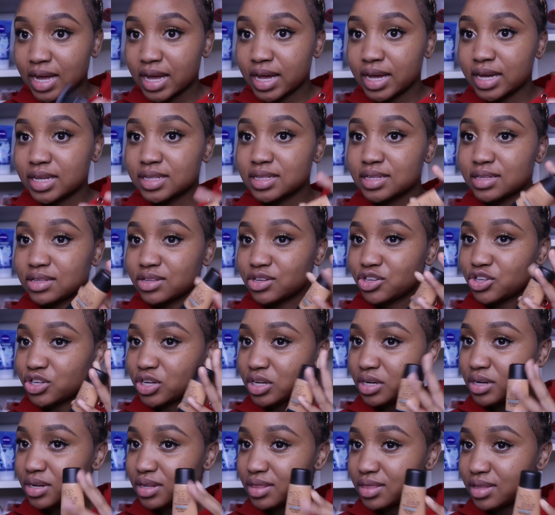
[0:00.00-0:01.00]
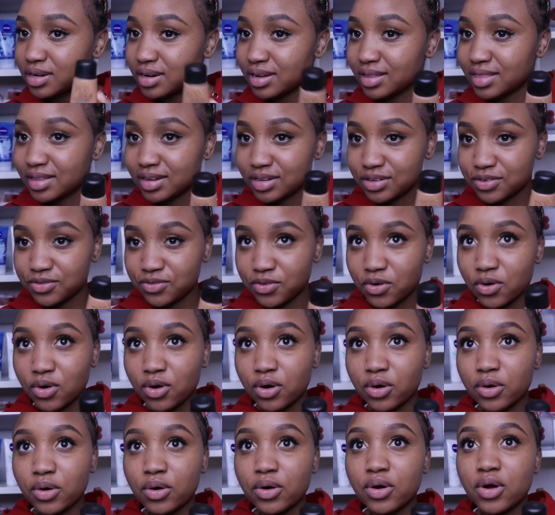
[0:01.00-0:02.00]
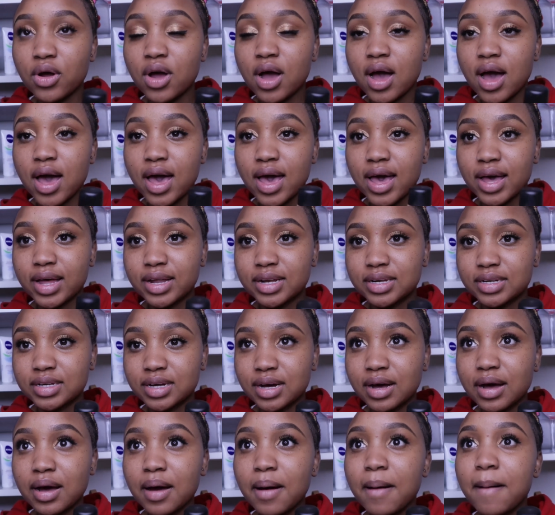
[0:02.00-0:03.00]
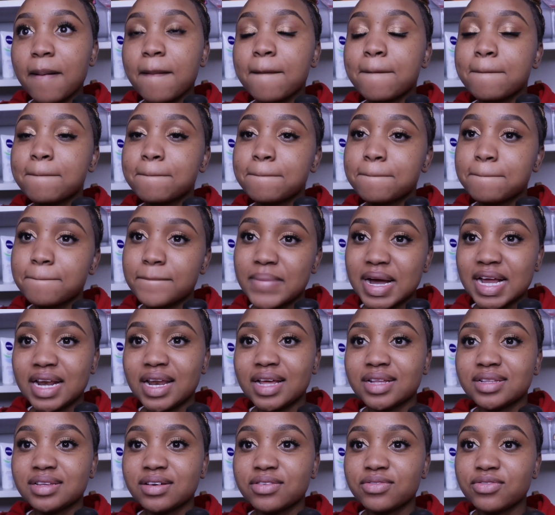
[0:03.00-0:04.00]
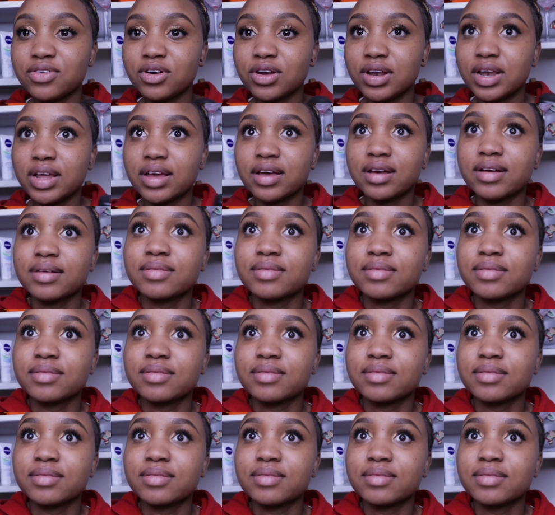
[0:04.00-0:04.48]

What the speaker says: It's in the shade 334, and my lights are falling.